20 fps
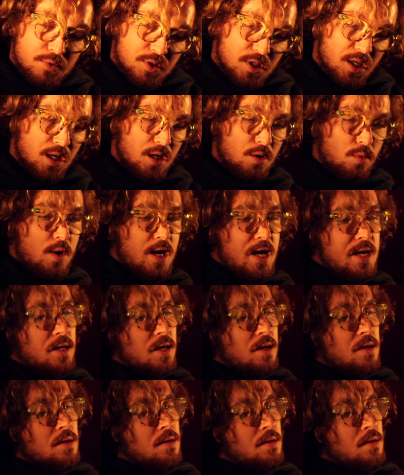until I
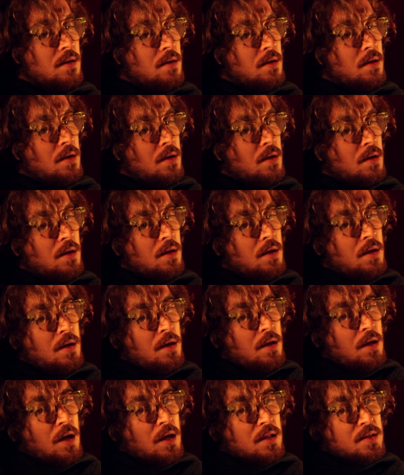wake,
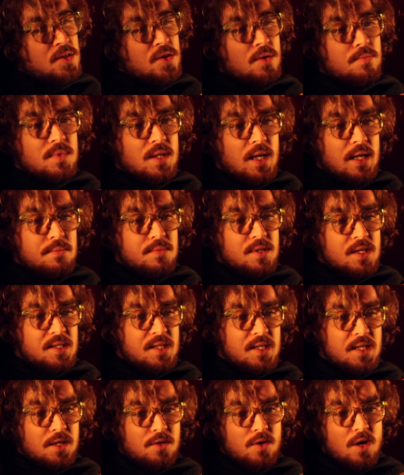and sometimes I
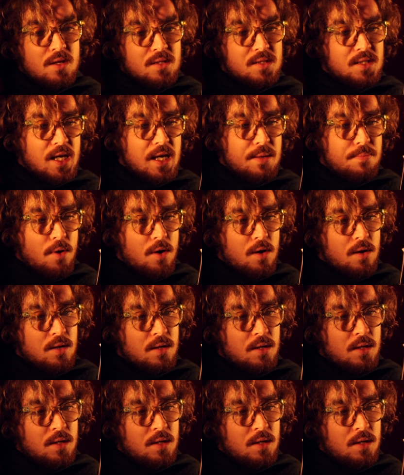see the groundskeeper,